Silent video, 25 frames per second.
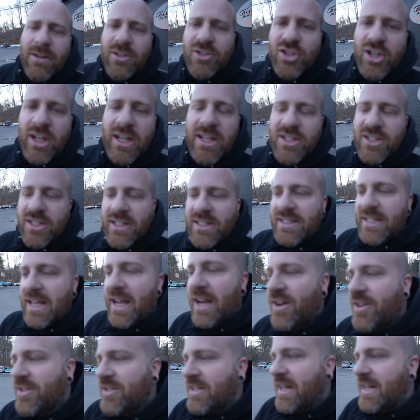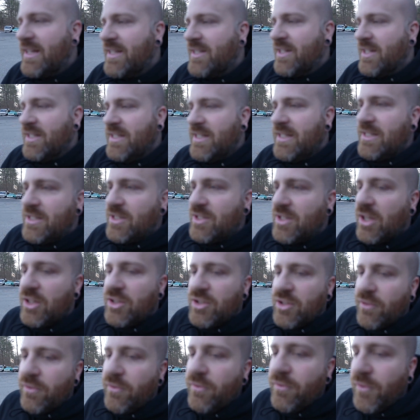changing the tire size because he's such
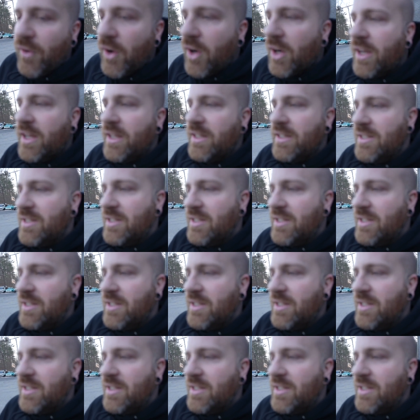a fucking